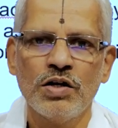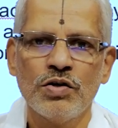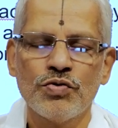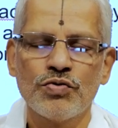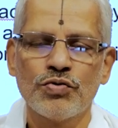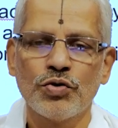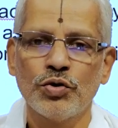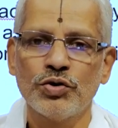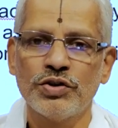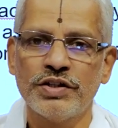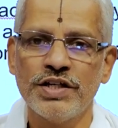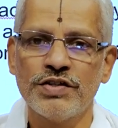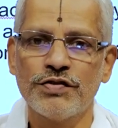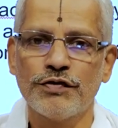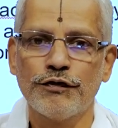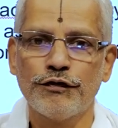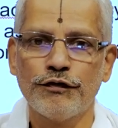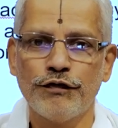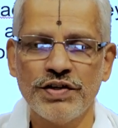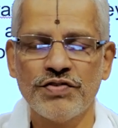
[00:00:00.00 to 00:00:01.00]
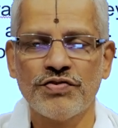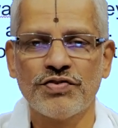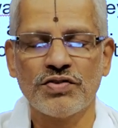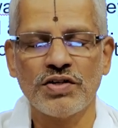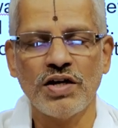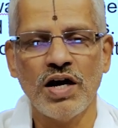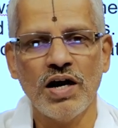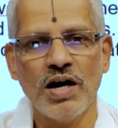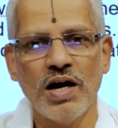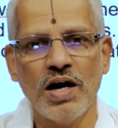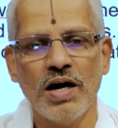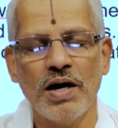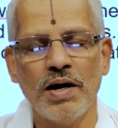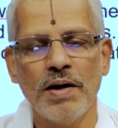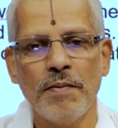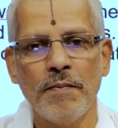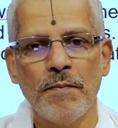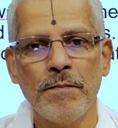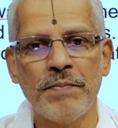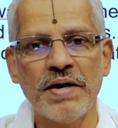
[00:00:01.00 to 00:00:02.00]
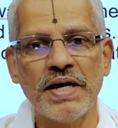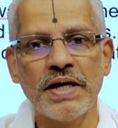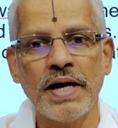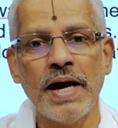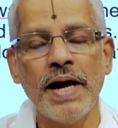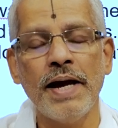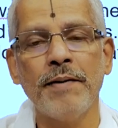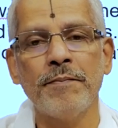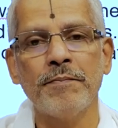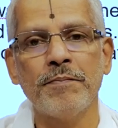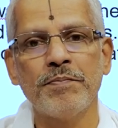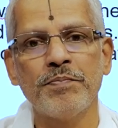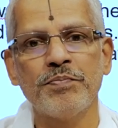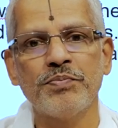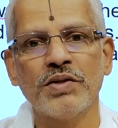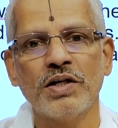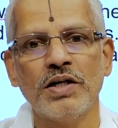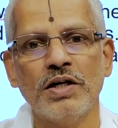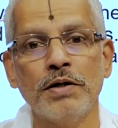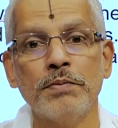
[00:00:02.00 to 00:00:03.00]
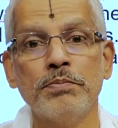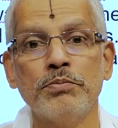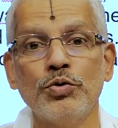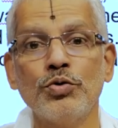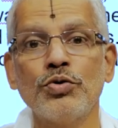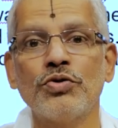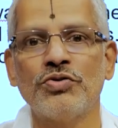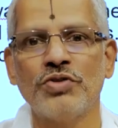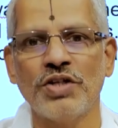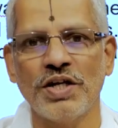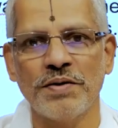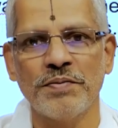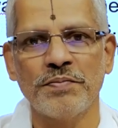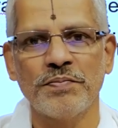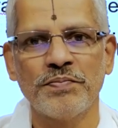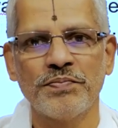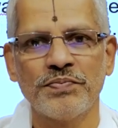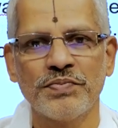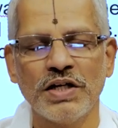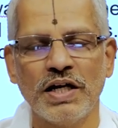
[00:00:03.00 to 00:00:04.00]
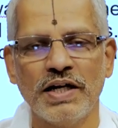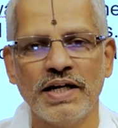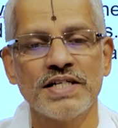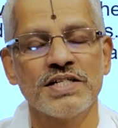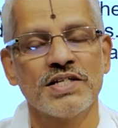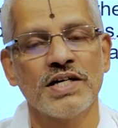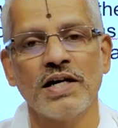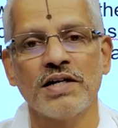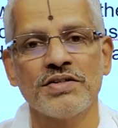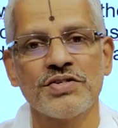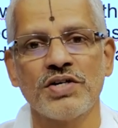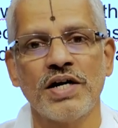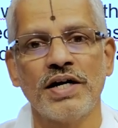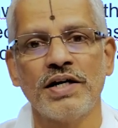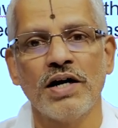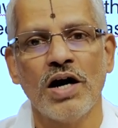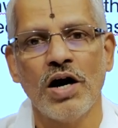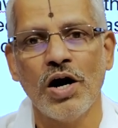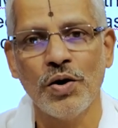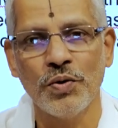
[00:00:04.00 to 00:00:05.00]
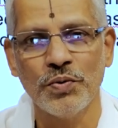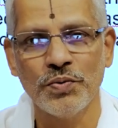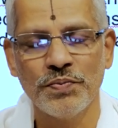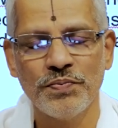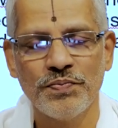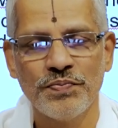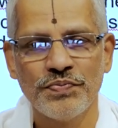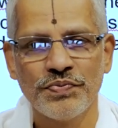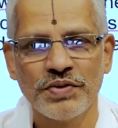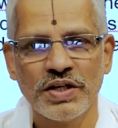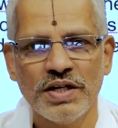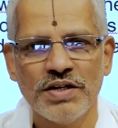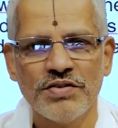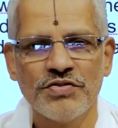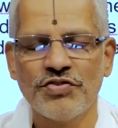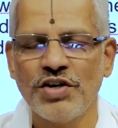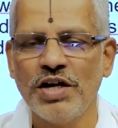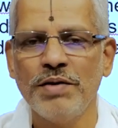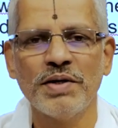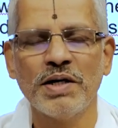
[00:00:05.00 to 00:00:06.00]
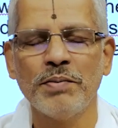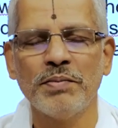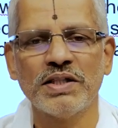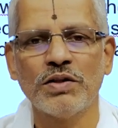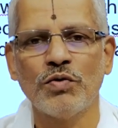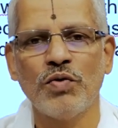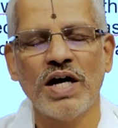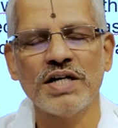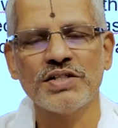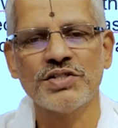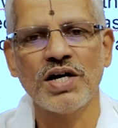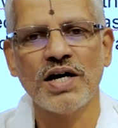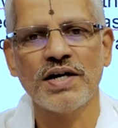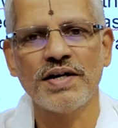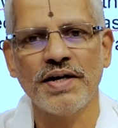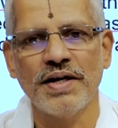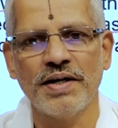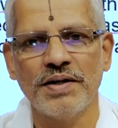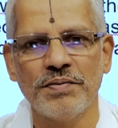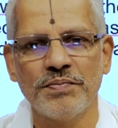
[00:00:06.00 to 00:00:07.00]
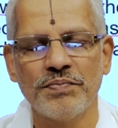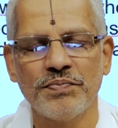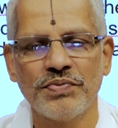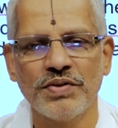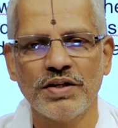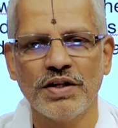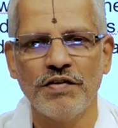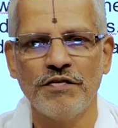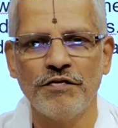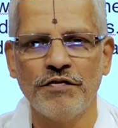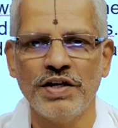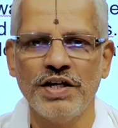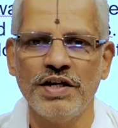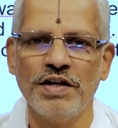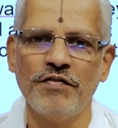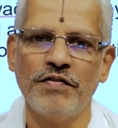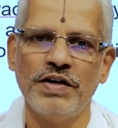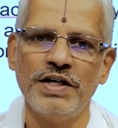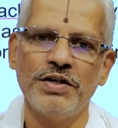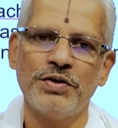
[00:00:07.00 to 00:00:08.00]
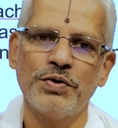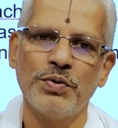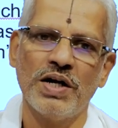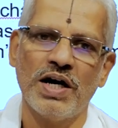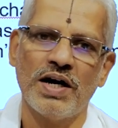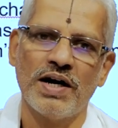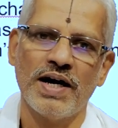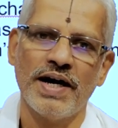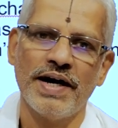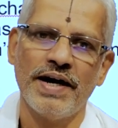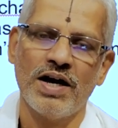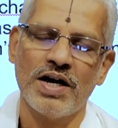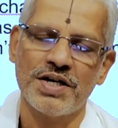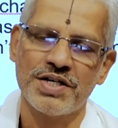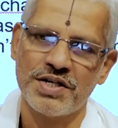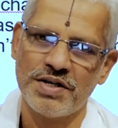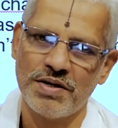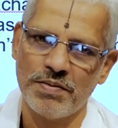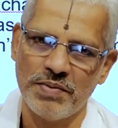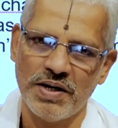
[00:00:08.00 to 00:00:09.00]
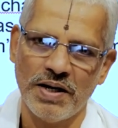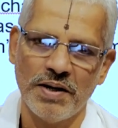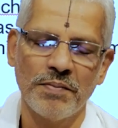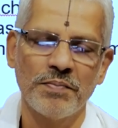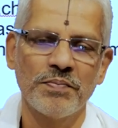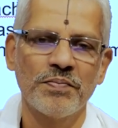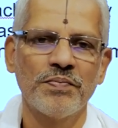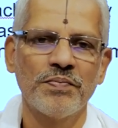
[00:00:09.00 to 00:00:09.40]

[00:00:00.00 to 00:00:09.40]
So this fist became a Moorthi. Let's understand how. Sriman Madhvacharya, when he went to Narayana Ashrama,